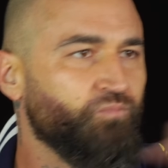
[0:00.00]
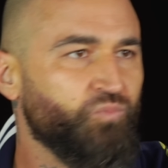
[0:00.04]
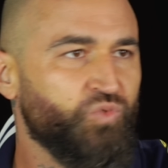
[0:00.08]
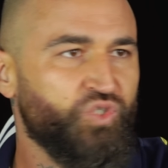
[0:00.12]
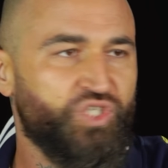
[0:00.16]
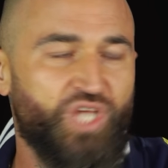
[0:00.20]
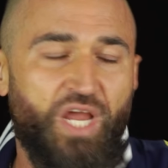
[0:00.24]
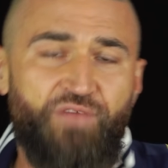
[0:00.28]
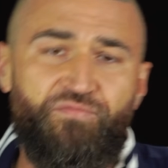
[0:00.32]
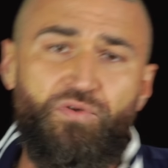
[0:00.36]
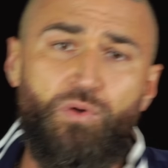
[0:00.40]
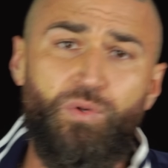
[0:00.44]

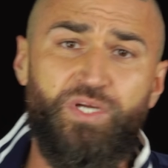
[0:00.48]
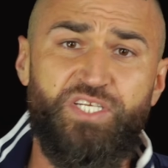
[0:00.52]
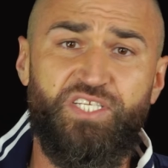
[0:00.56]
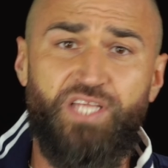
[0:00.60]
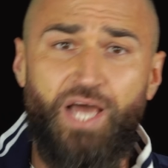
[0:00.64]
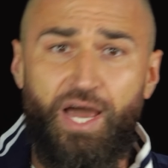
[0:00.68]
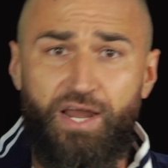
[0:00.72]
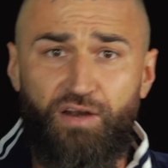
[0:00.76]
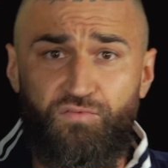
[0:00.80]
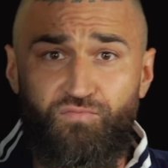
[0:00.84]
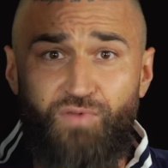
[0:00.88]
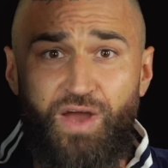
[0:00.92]
So everyone
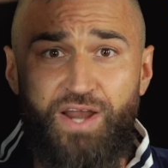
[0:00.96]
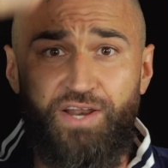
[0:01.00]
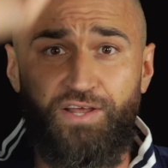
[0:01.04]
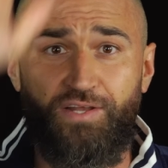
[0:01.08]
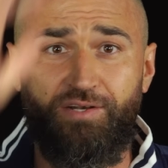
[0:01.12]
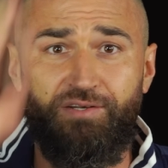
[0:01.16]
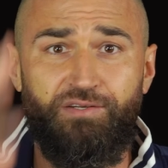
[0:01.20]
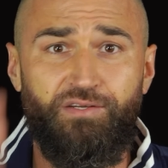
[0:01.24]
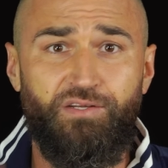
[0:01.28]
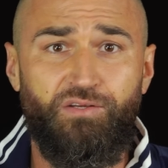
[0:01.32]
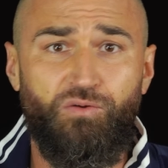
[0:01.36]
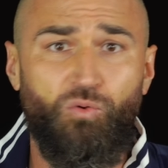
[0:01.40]
started
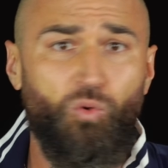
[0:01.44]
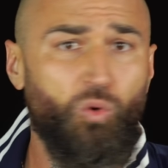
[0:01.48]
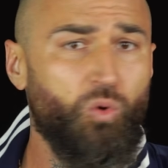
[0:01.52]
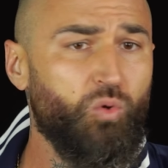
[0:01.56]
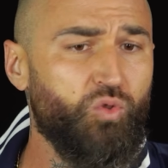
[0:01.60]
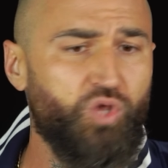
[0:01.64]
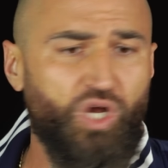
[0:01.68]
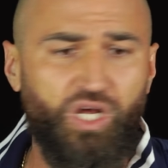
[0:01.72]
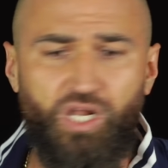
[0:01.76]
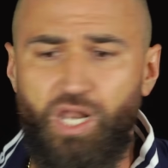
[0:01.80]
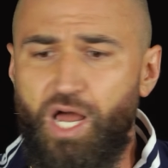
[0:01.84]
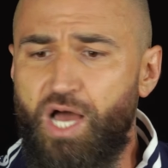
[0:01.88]
running. All
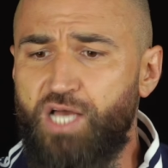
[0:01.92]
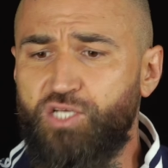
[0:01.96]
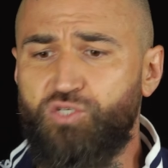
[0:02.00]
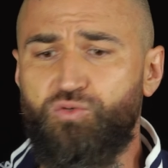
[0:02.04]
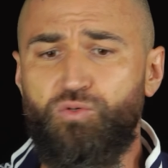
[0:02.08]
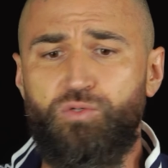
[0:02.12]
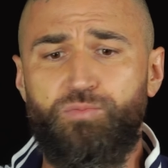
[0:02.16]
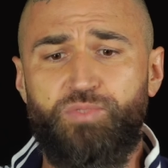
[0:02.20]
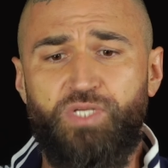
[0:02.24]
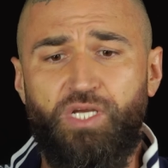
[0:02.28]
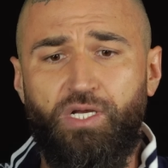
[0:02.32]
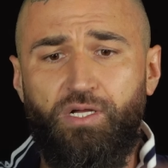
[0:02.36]
the
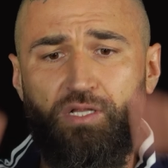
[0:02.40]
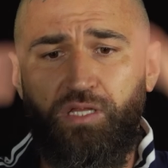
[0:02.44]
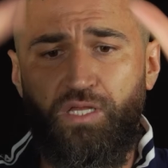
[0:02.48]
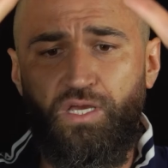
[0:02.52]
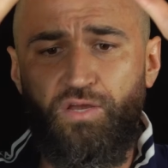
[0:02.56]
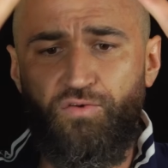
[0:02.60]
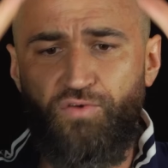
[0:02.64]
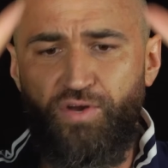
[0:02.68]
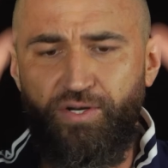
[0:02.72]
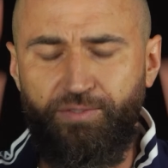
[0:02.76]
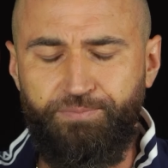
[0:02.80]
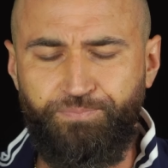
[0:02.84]
classrooms are
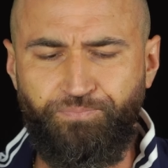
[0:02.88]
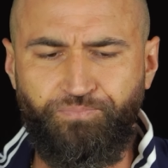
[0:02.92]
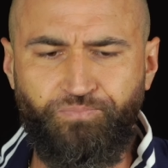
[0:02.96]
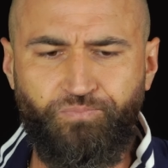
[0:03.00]
clearing.